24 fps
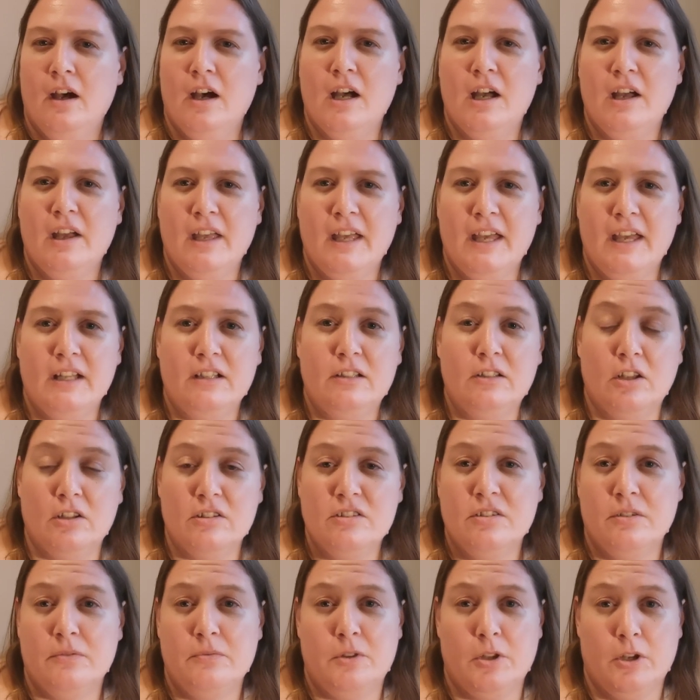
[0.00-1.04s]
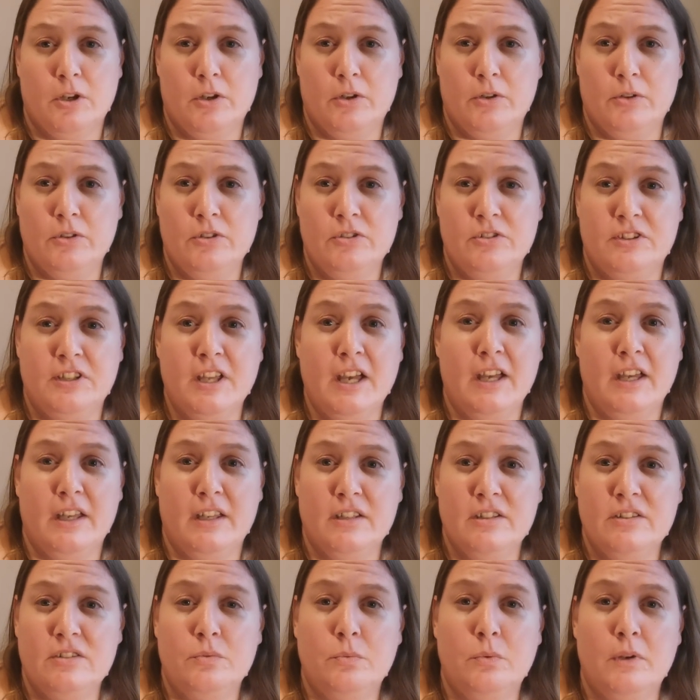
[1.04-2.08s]
I had lots of those
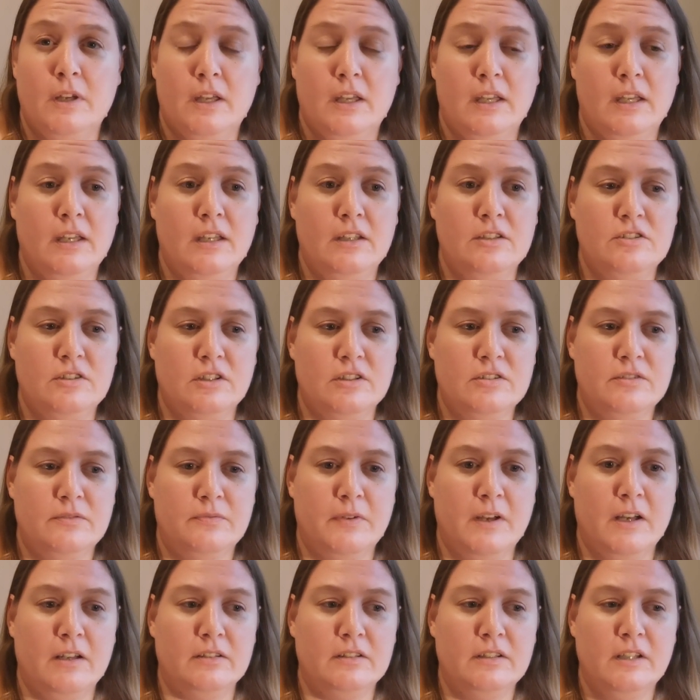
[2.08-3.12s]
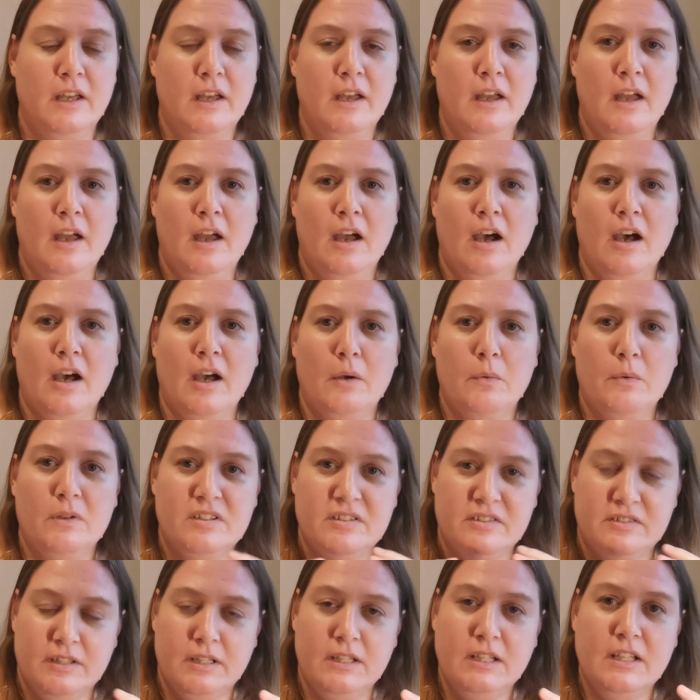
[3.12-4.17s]
days where it just felt I
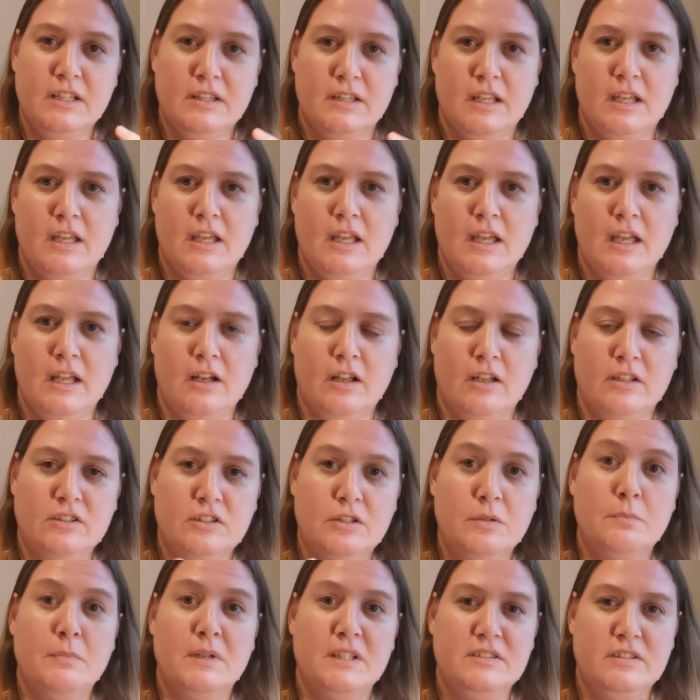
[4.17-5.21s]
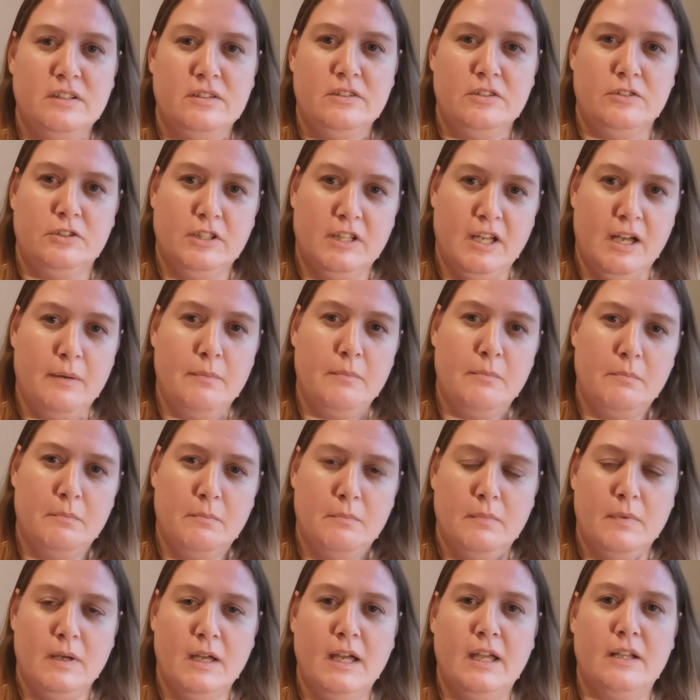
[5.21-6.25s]
was sitting there and I'd committed to
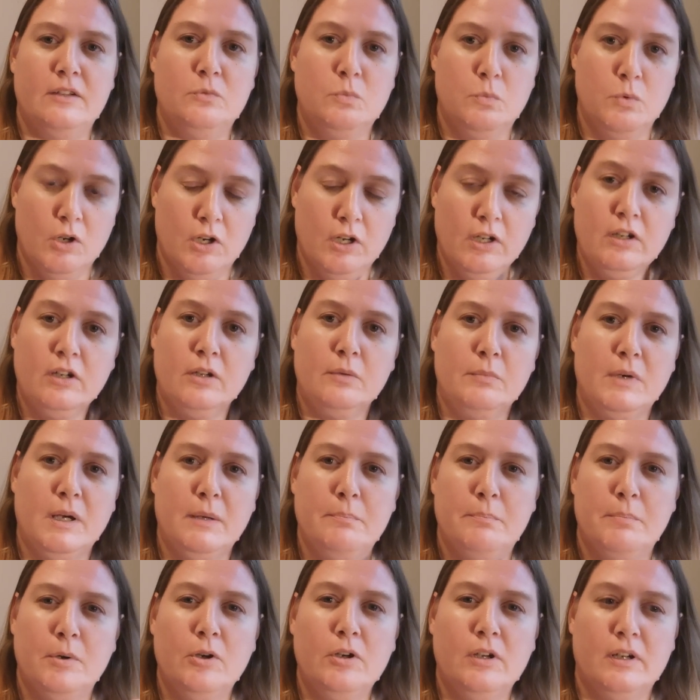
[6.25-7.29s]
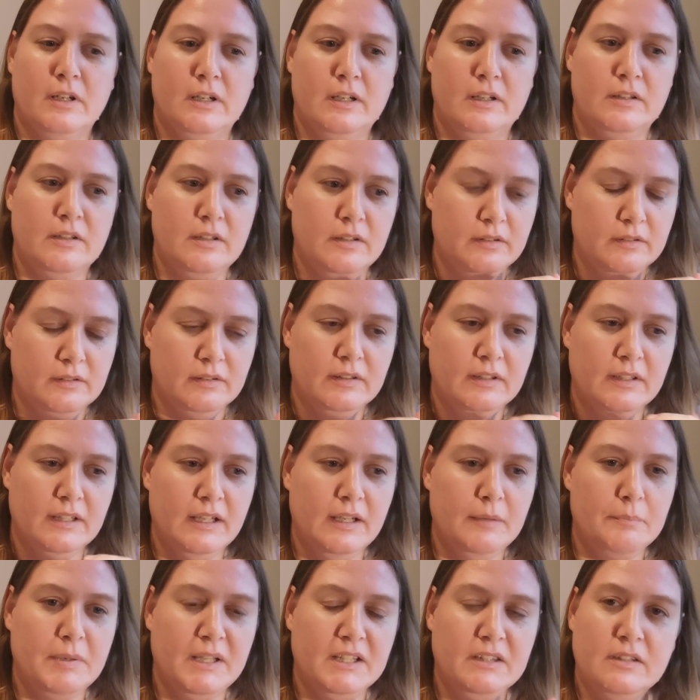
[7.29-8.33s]
come and work on my book,
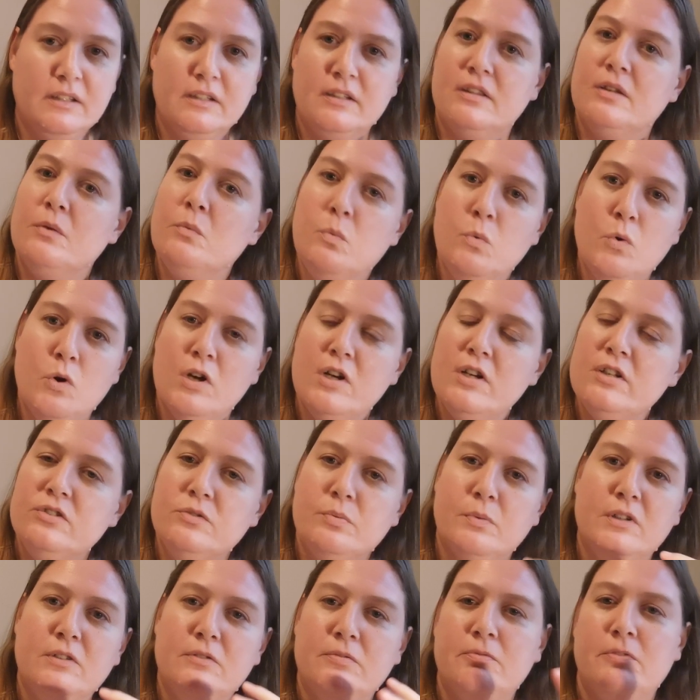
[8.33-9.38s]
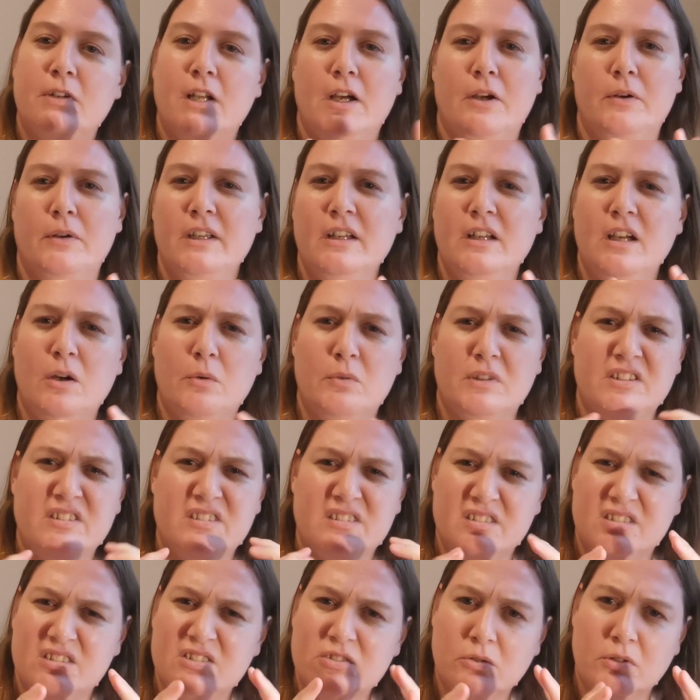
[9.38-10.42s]
but the words weren't flowing. I
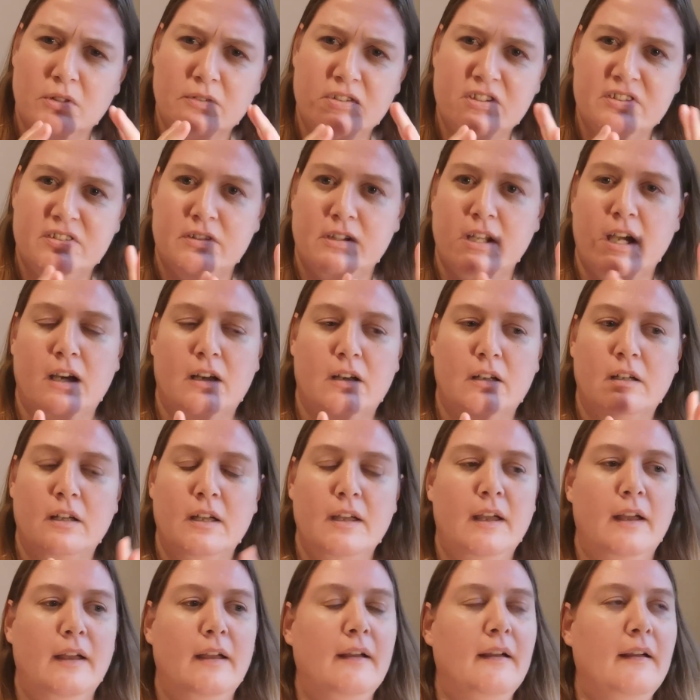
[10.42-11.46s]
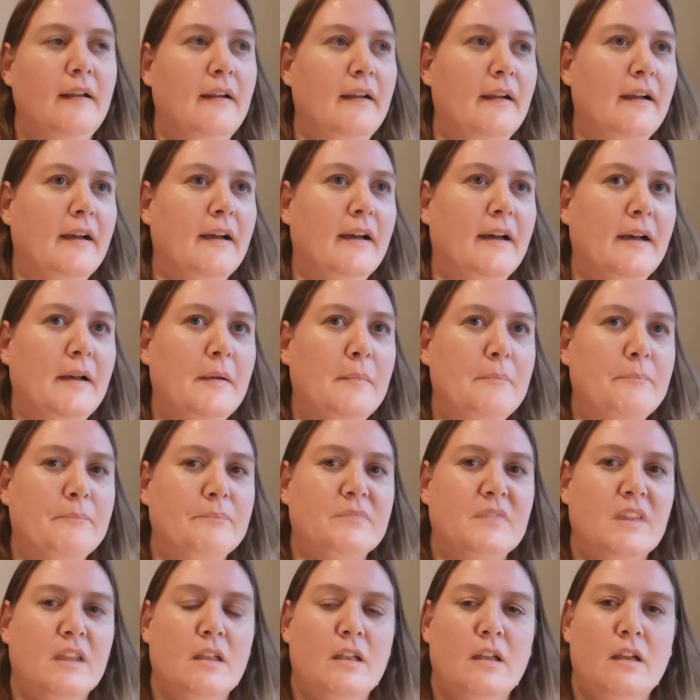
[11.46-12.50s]
was sort of stuck. And